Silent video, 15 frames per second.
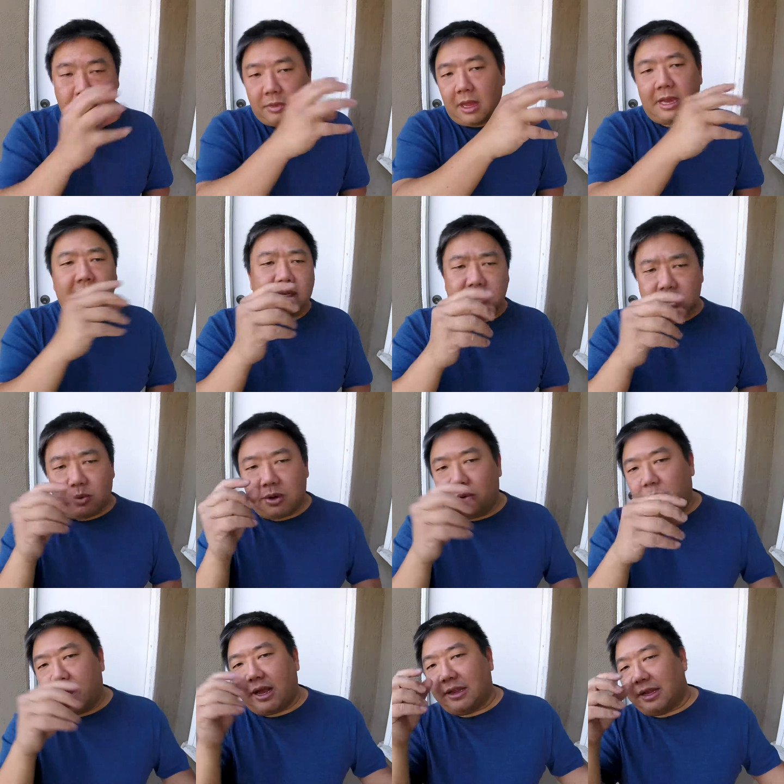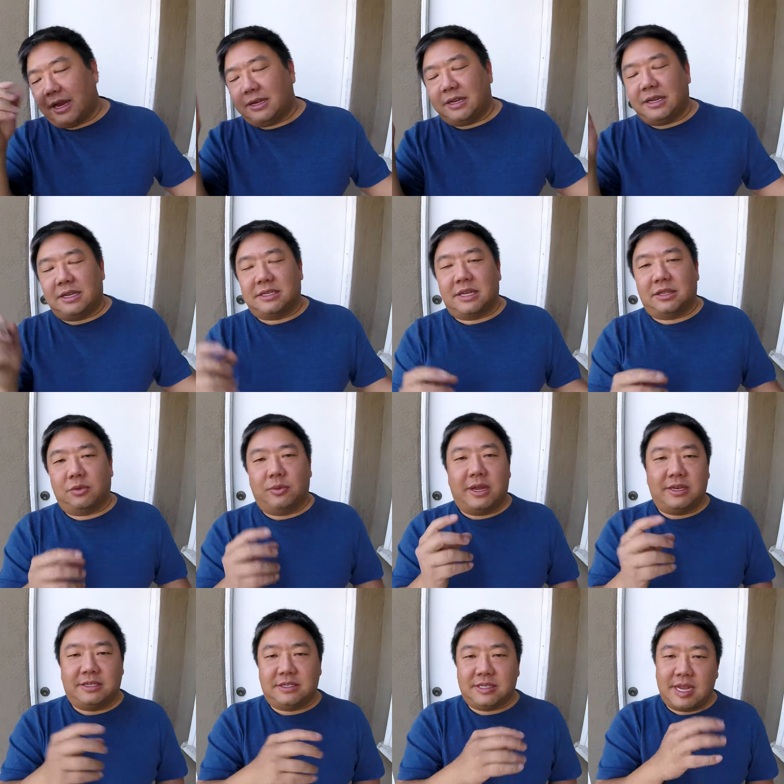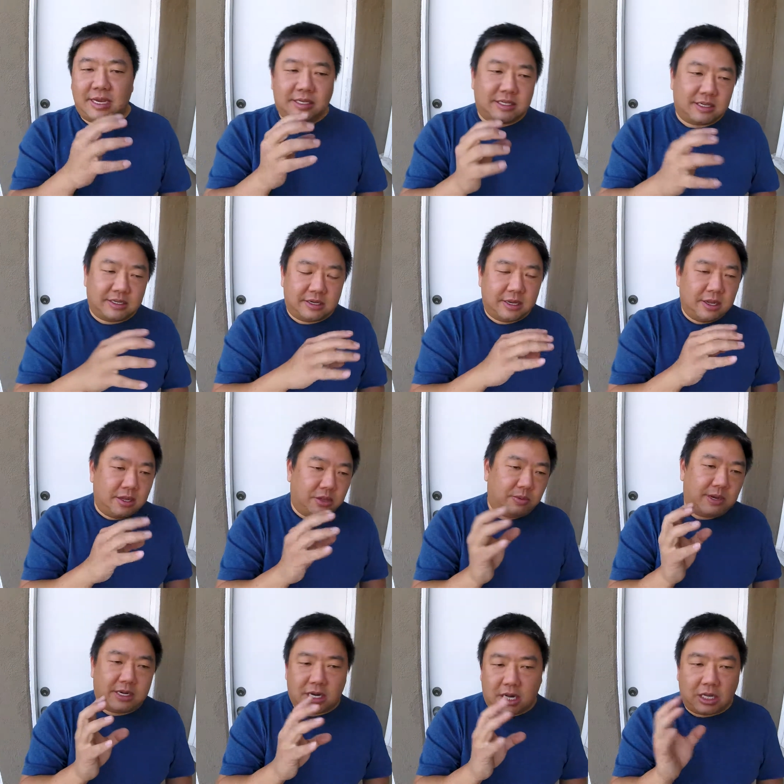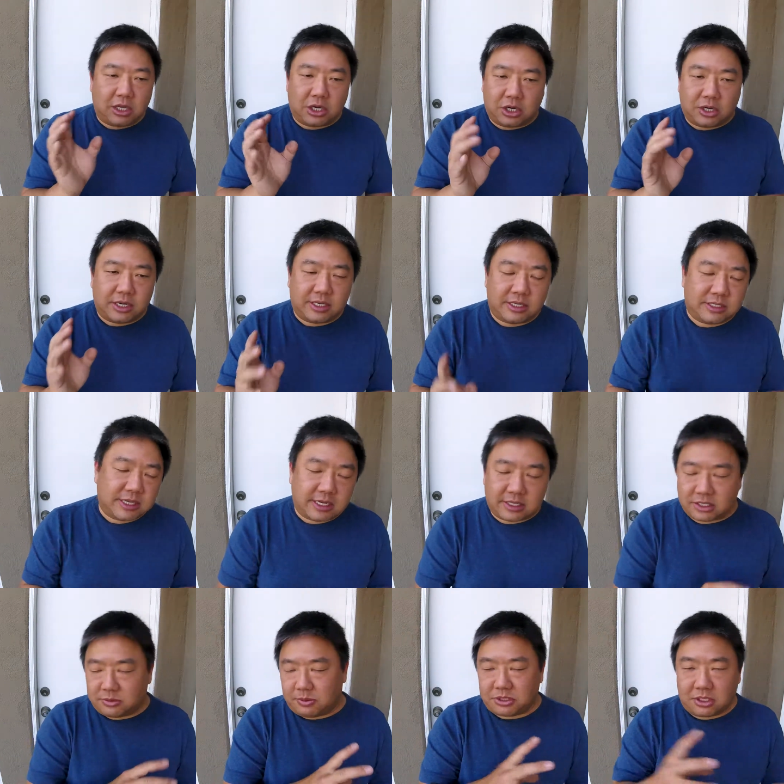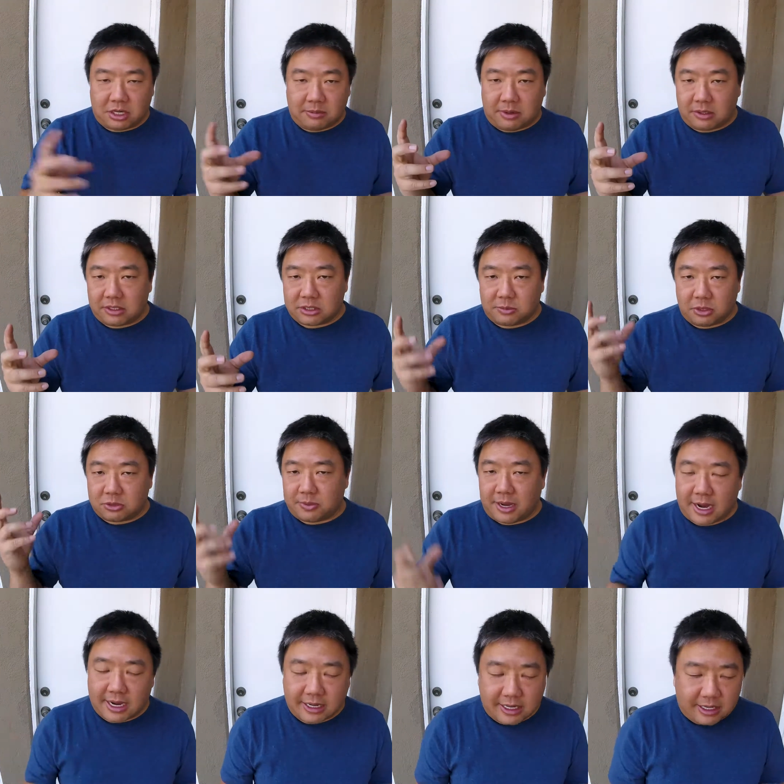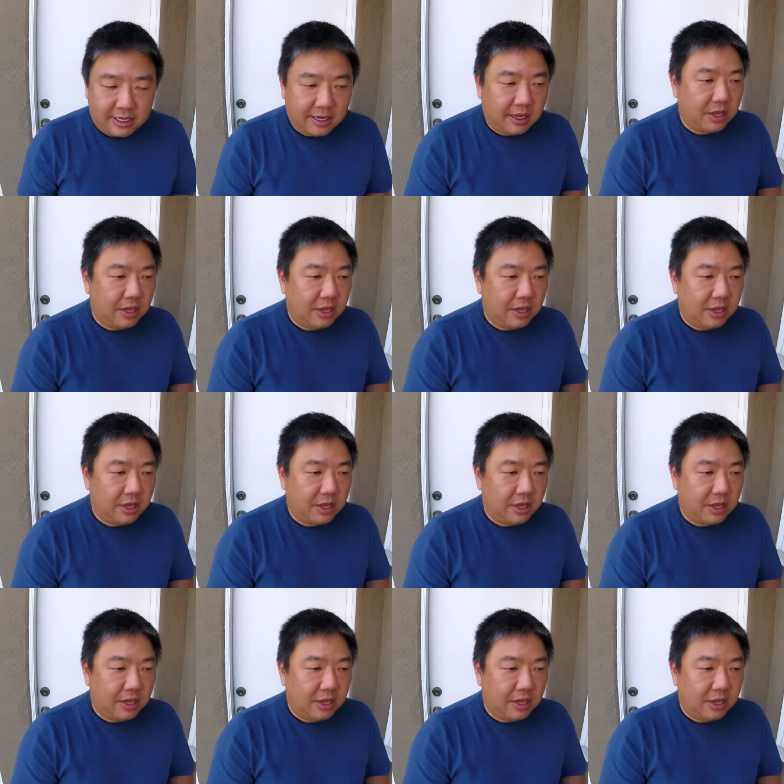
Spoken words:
and as it's going away, the idea is that the red scent and the red color and the scent is supposed to come out and disperse behind it